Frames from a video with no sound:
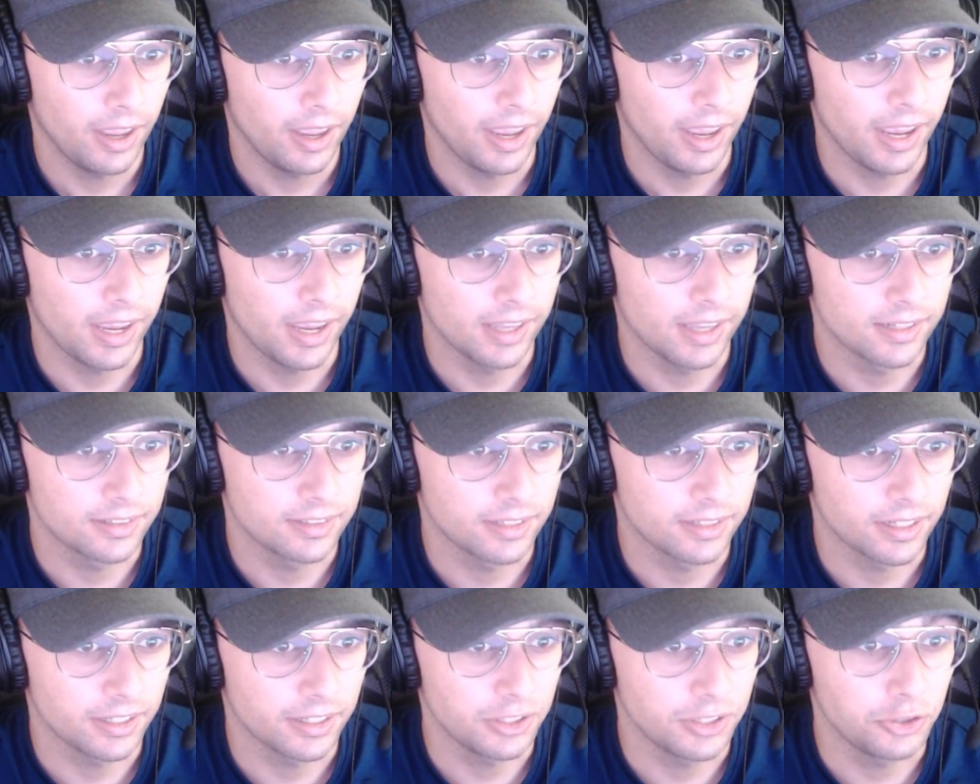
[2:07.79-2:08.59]

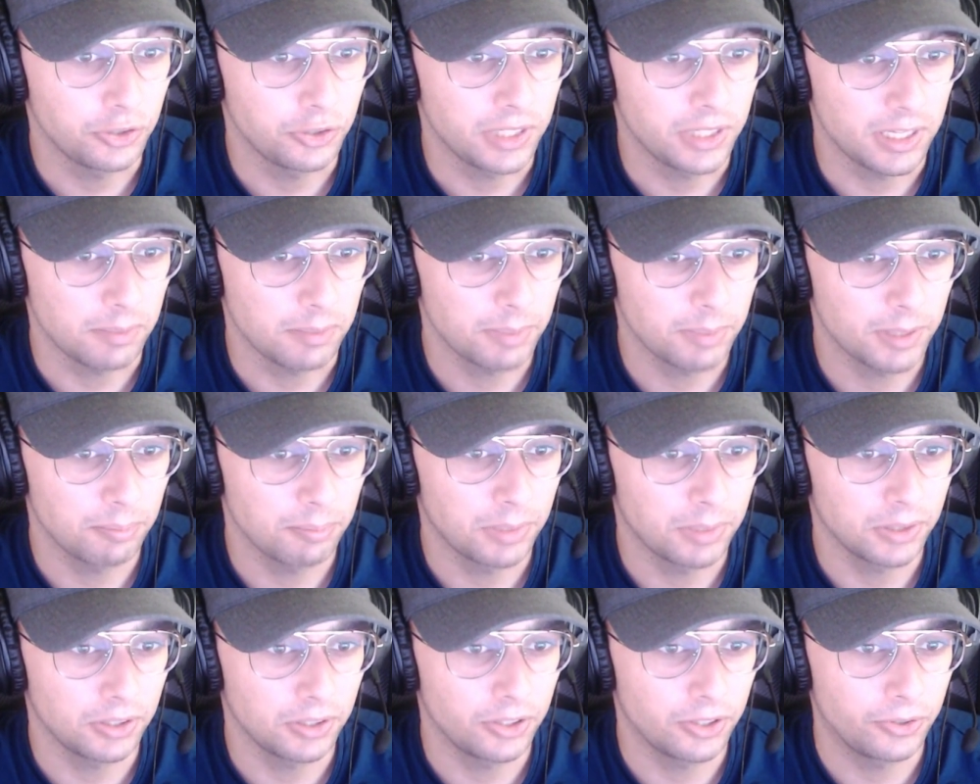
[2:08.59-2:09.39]
and you keep
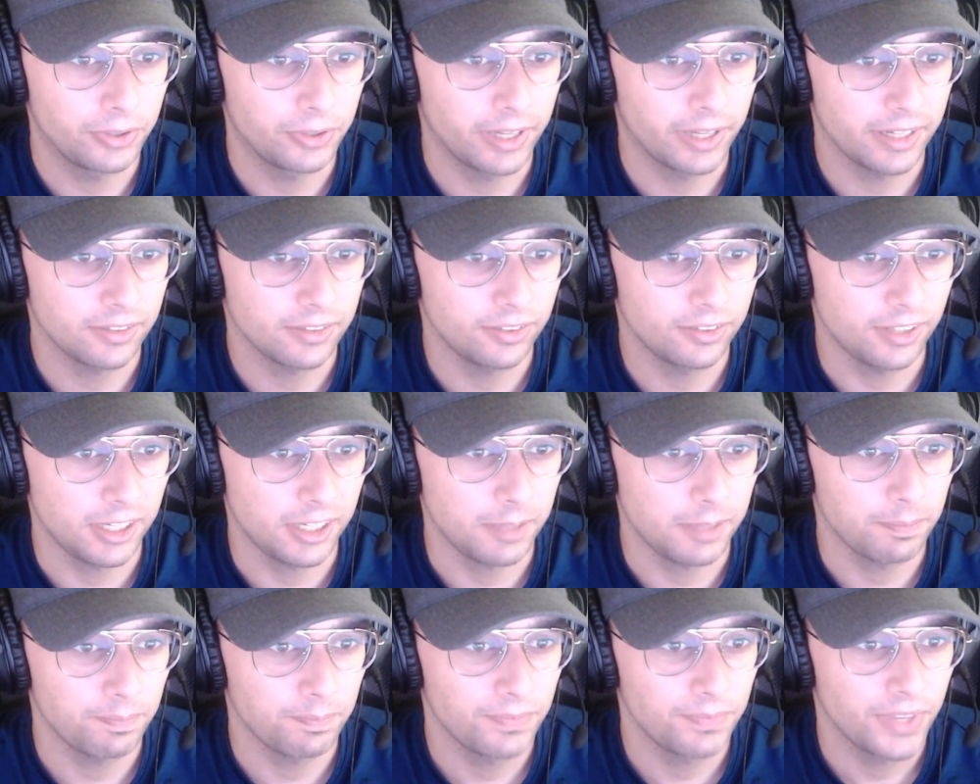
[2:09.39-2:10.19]
it below that
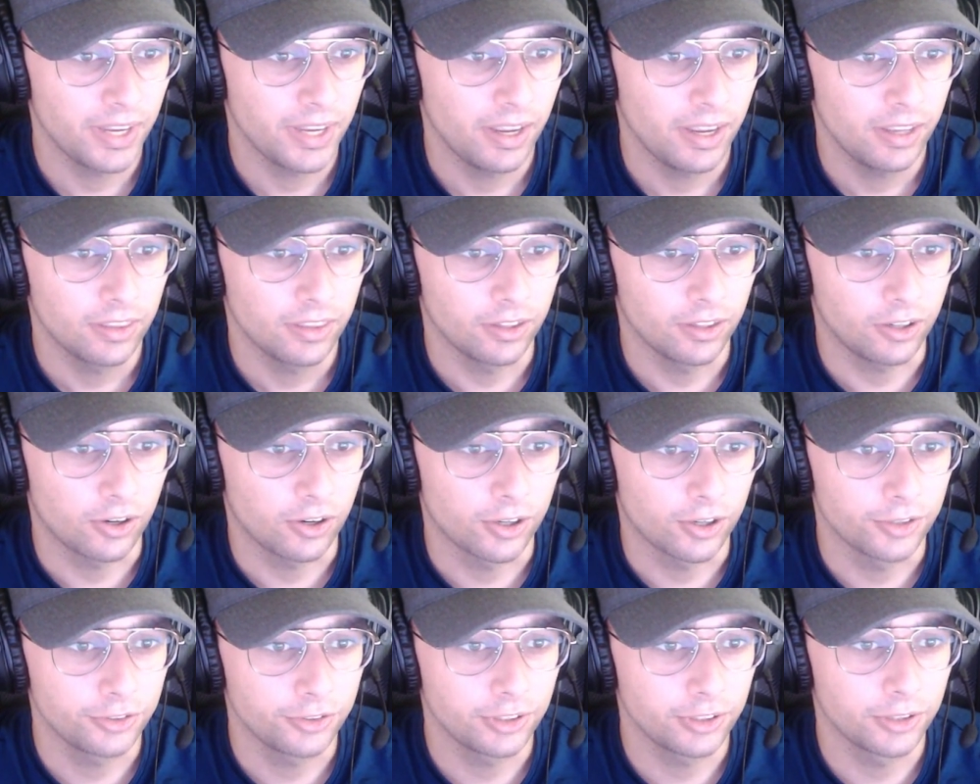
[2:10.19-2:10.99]
seam, the
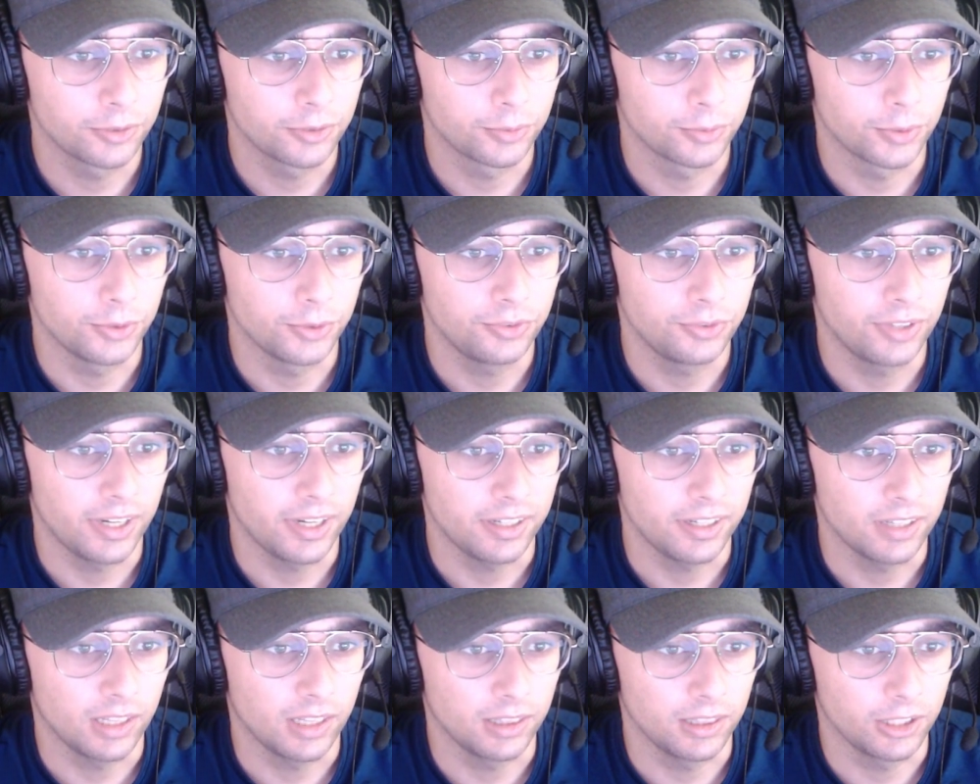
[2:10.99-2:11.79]
car is going to
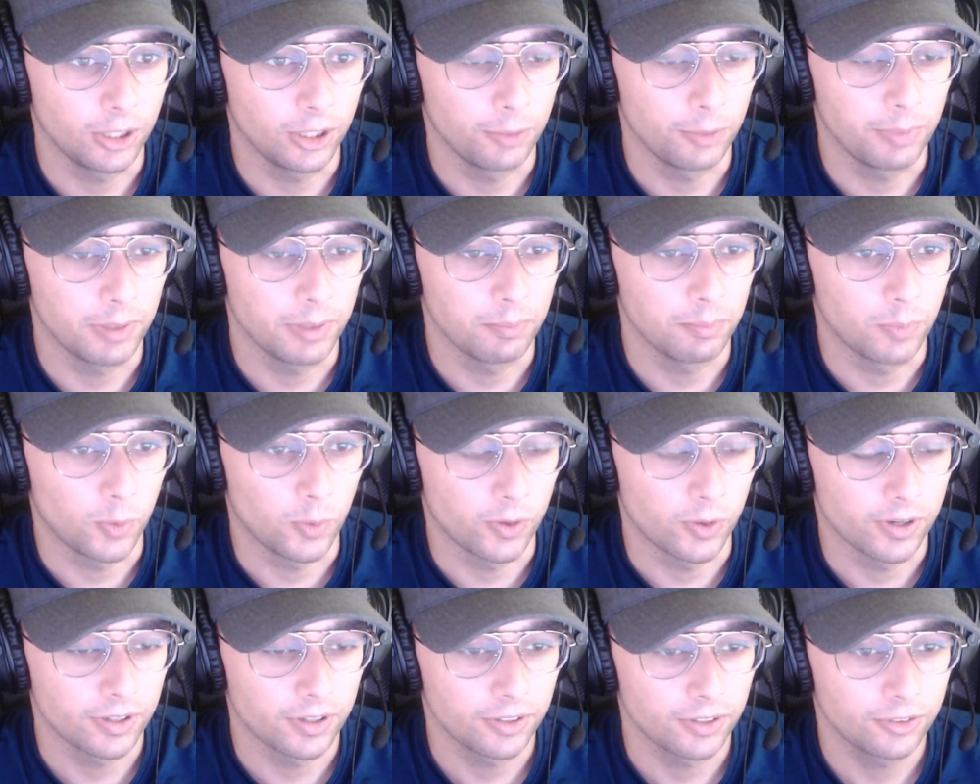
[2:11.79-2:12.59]
rotate a little bit
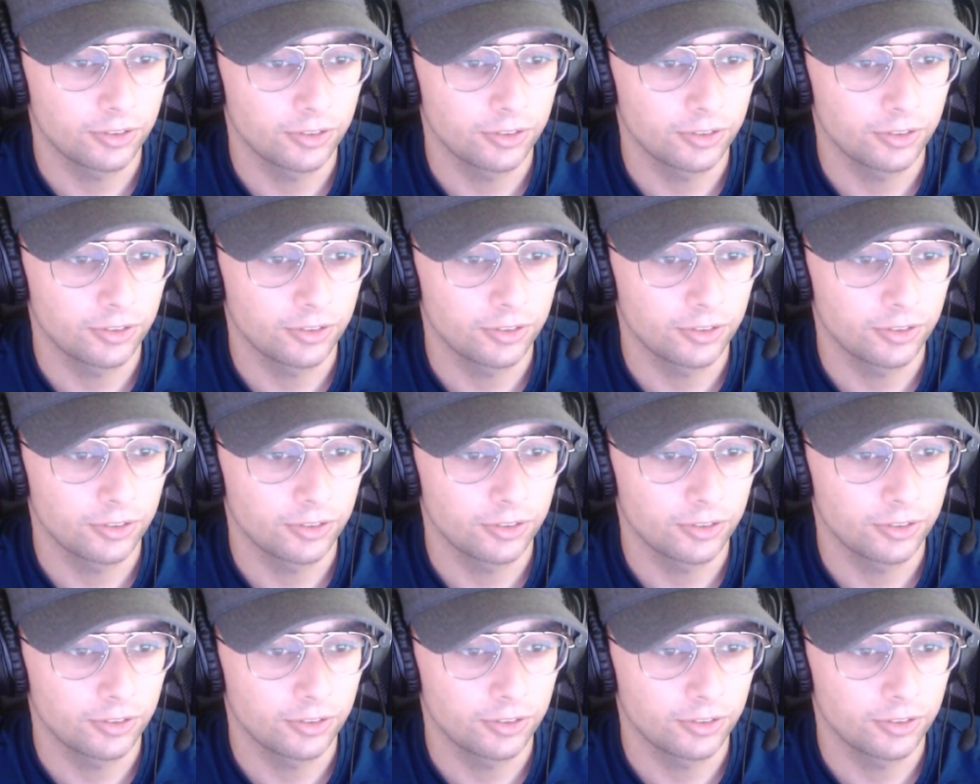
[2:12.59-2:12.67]
more.